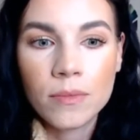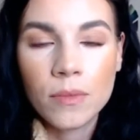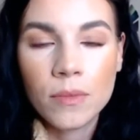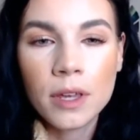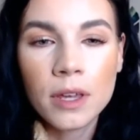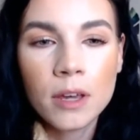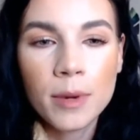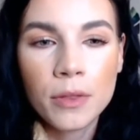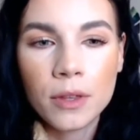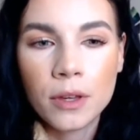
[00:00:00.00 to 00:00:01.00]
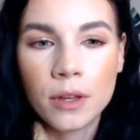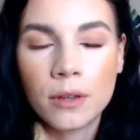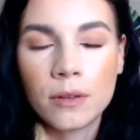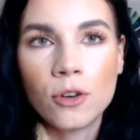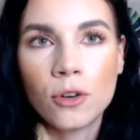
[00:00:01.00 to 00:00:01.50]
thinking
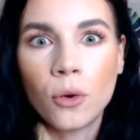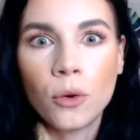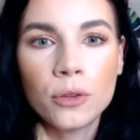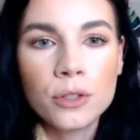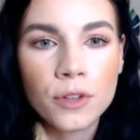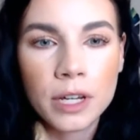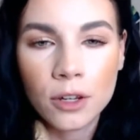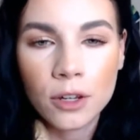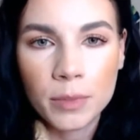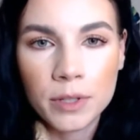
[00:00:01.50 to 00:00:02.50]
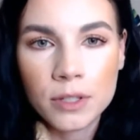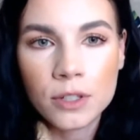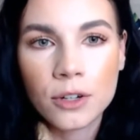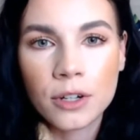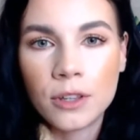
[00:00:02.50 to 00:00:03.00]
about your goals for getting your business
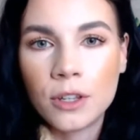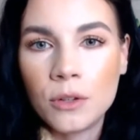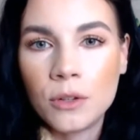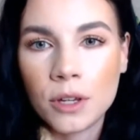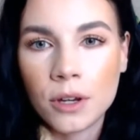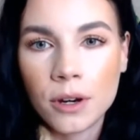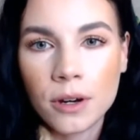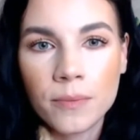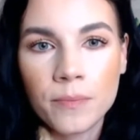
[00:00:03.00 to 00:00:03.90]
started in the new year.